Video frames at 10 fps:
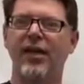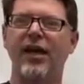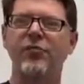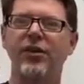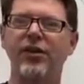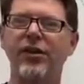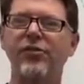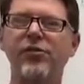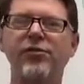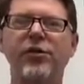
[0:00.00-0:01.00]
And when
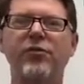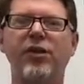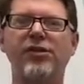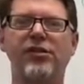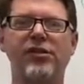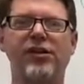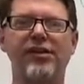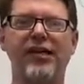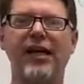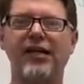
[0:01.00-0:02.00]
those two equations are
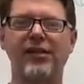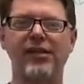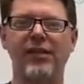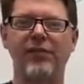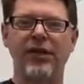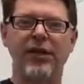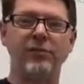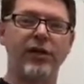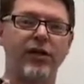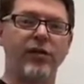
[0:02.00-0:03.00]
exactly the same line,
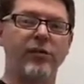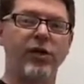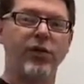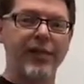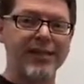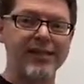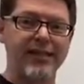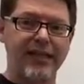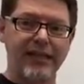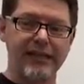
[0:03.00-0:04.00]
we call them
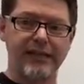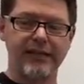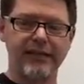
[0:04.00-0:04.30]
coincident.